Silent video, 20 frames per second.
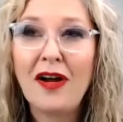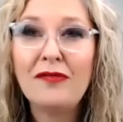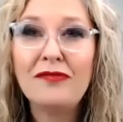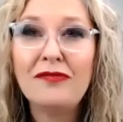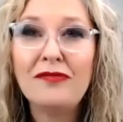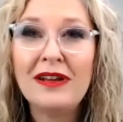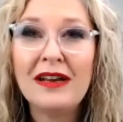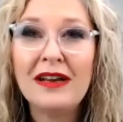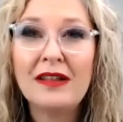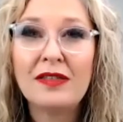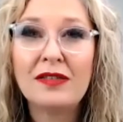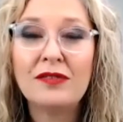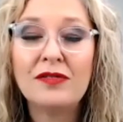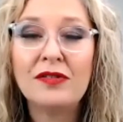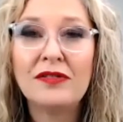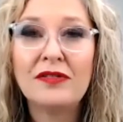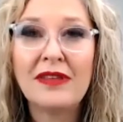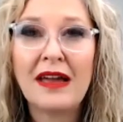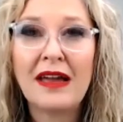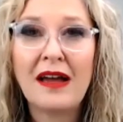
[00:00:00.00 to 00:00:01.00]
really
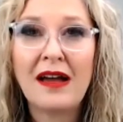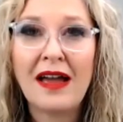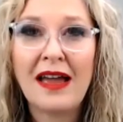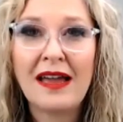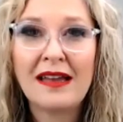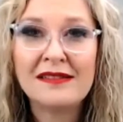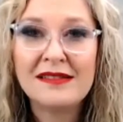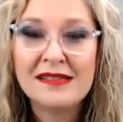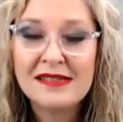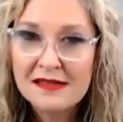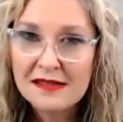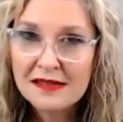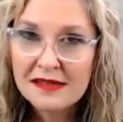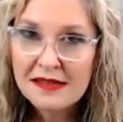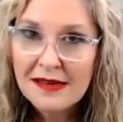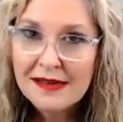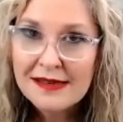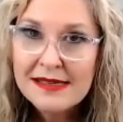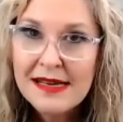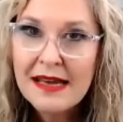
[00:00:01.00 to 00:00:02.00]
thought that I had, you
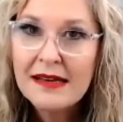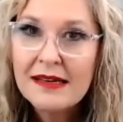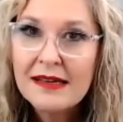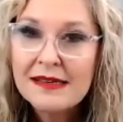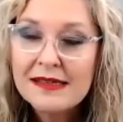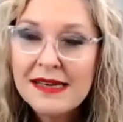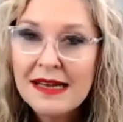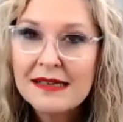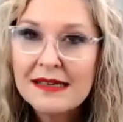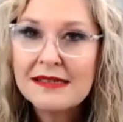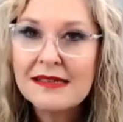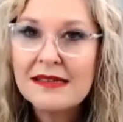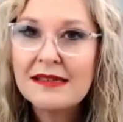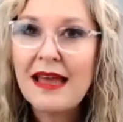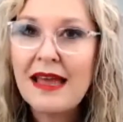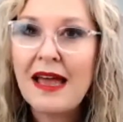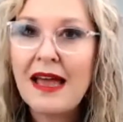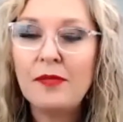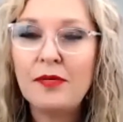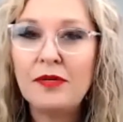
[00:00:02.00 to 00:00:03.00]
know, done and dusted
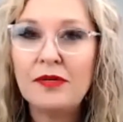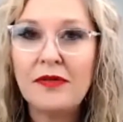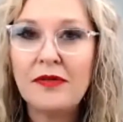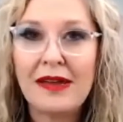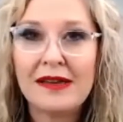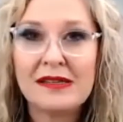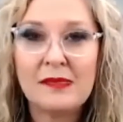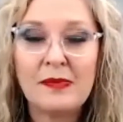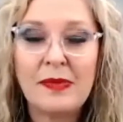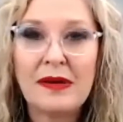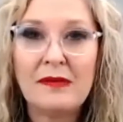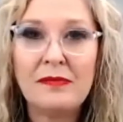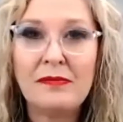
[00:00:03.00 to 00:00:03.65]
that and put that to bed